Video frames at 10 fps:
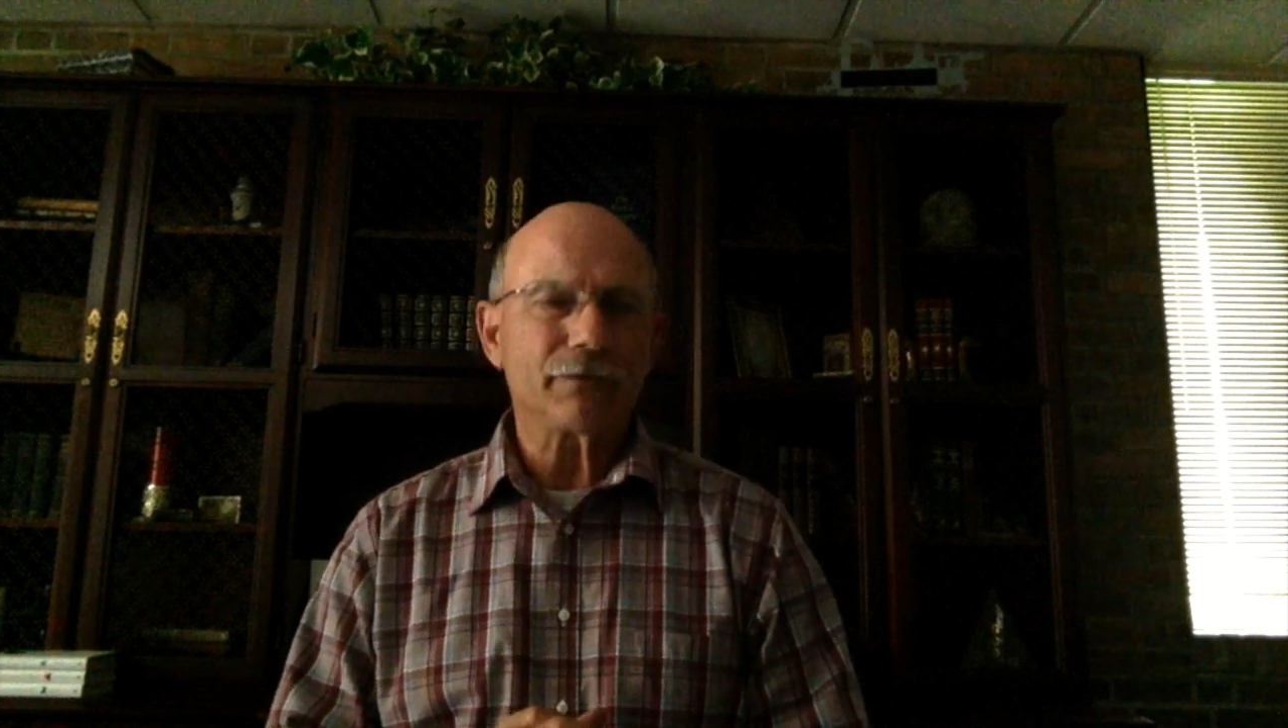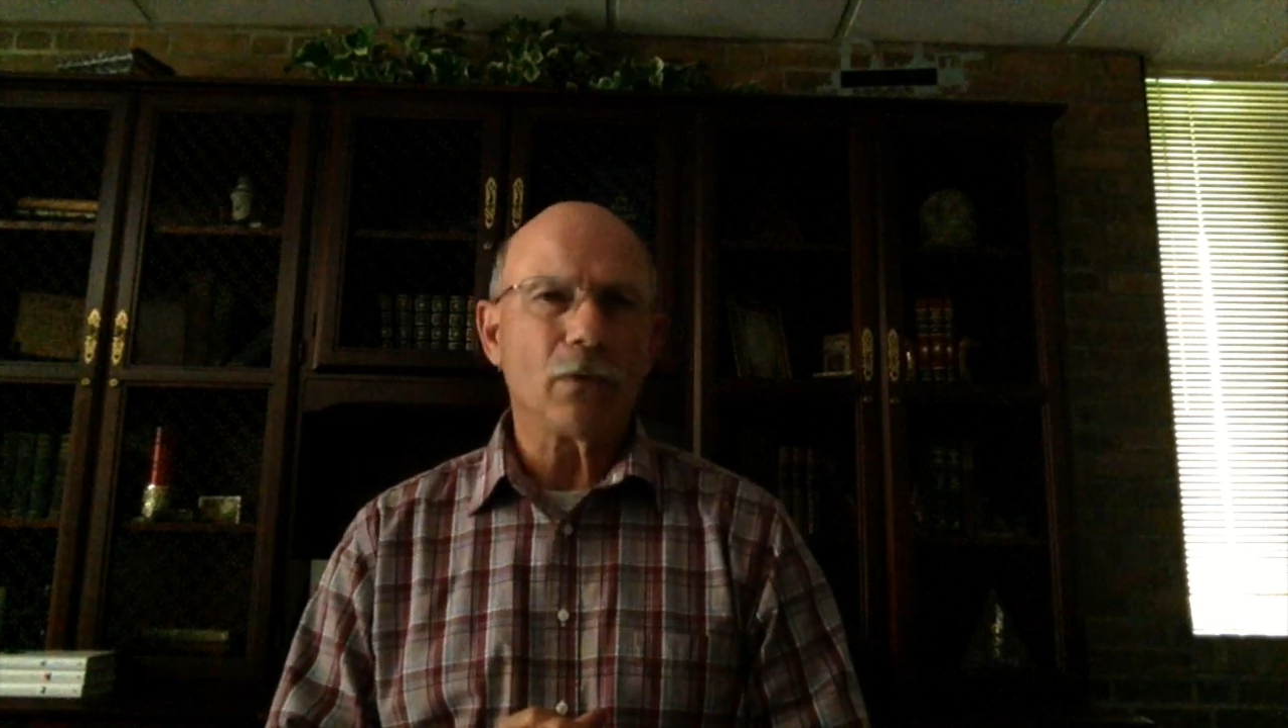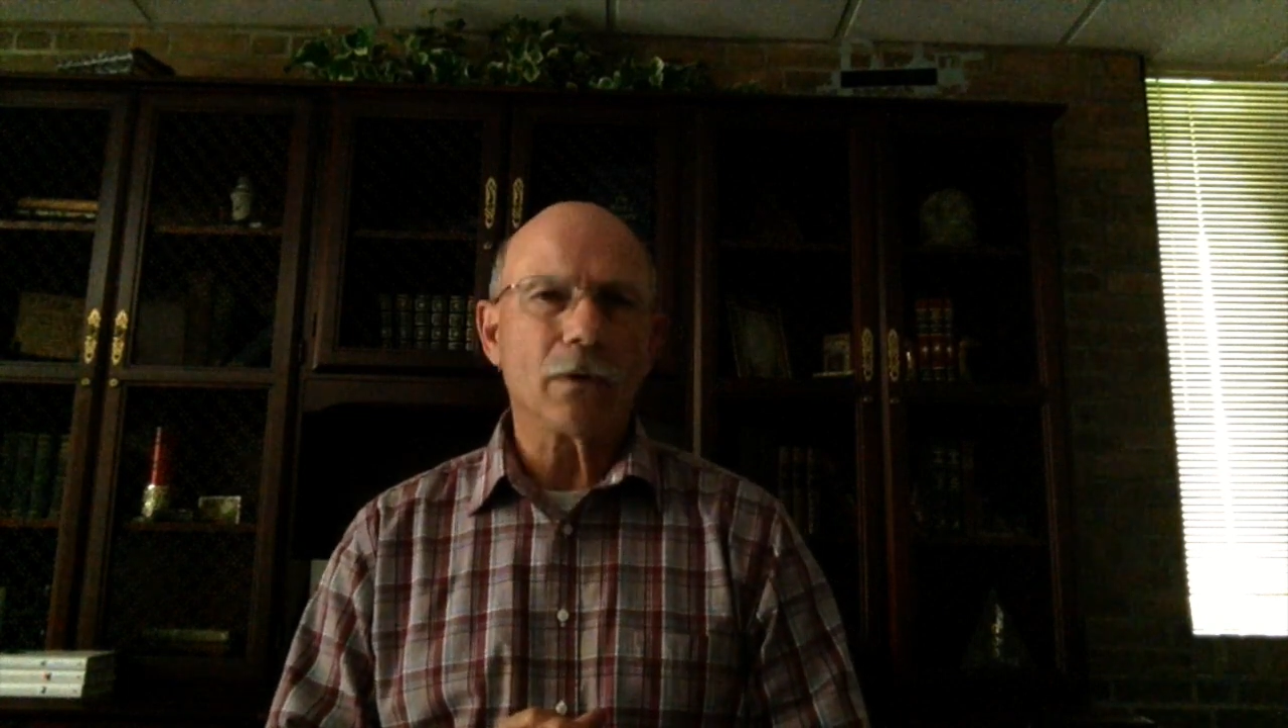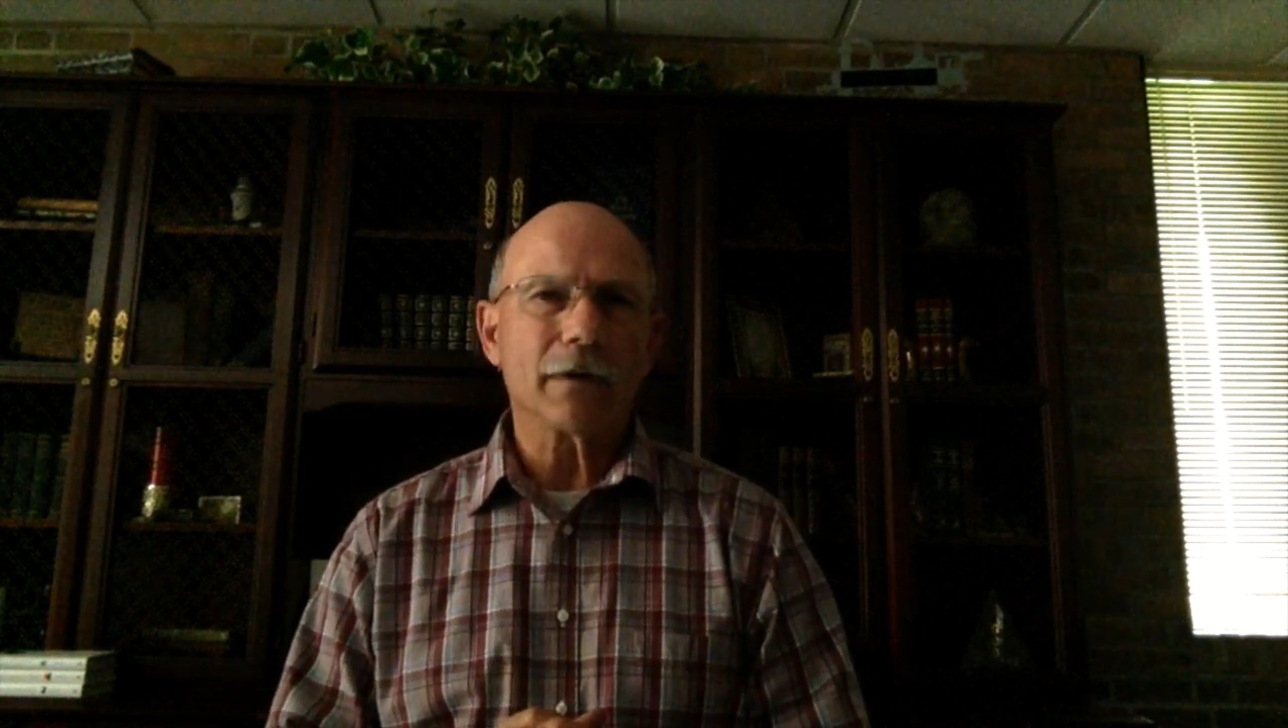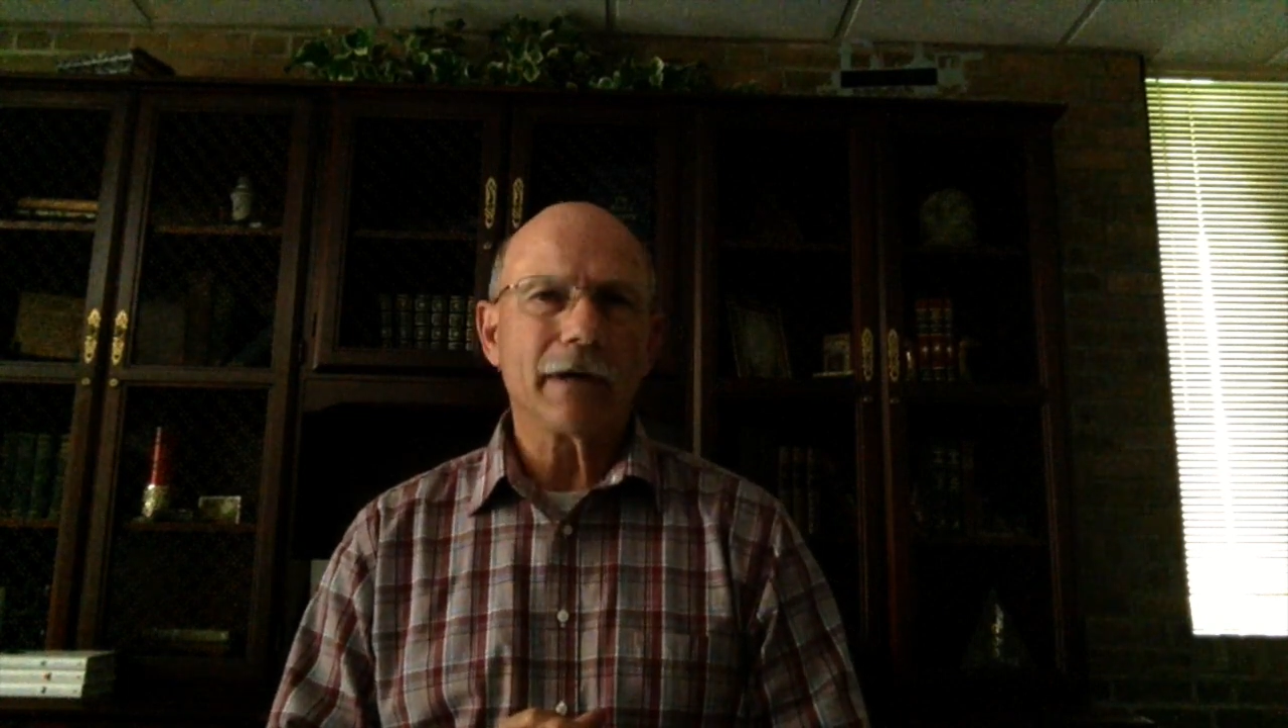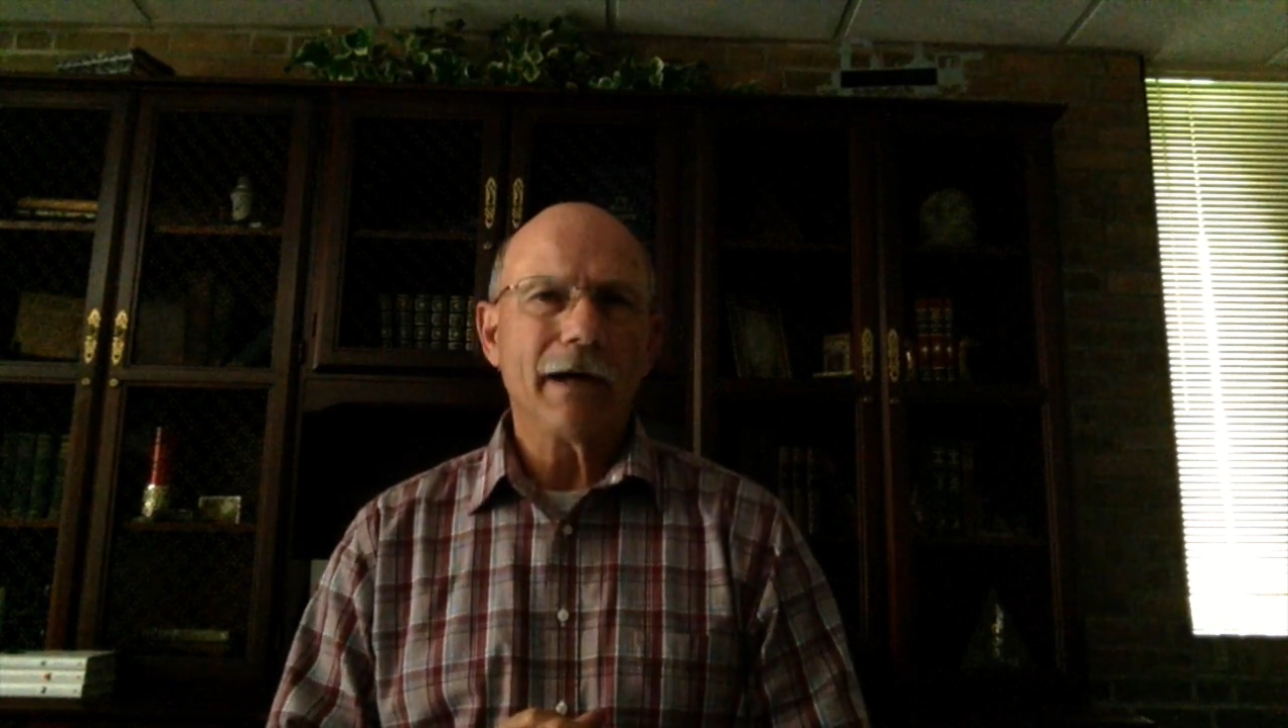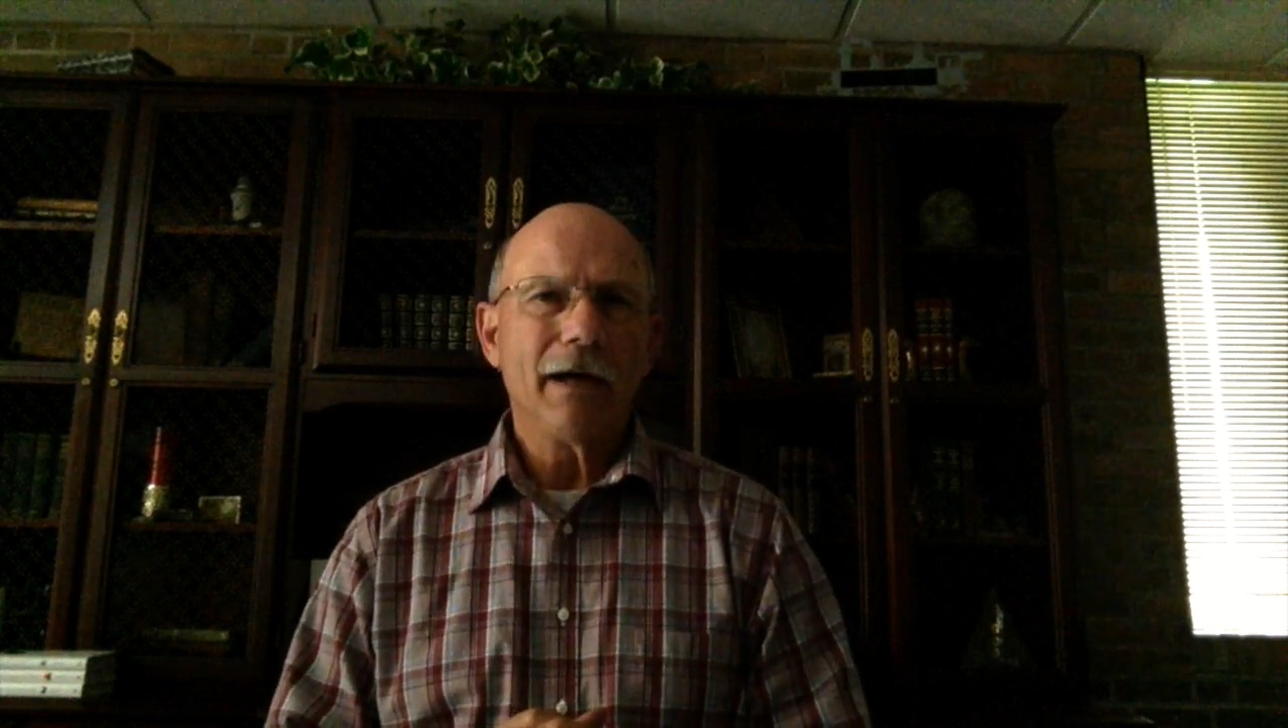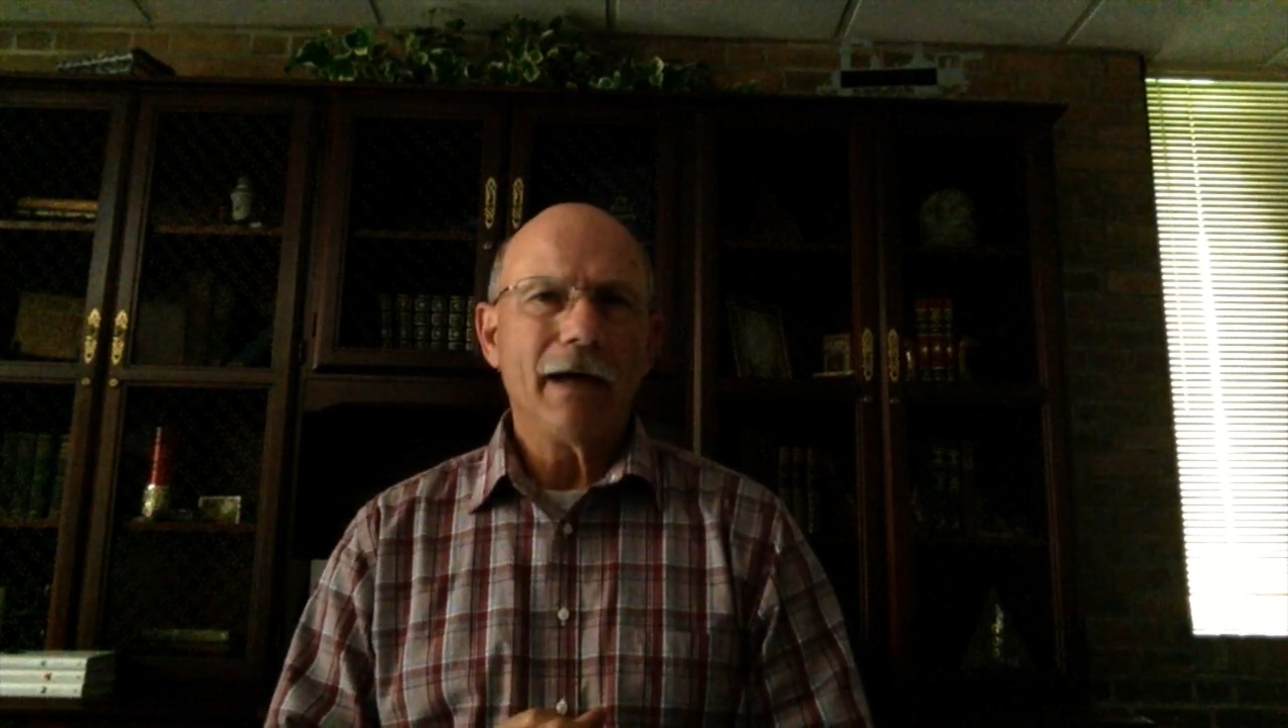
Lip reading: for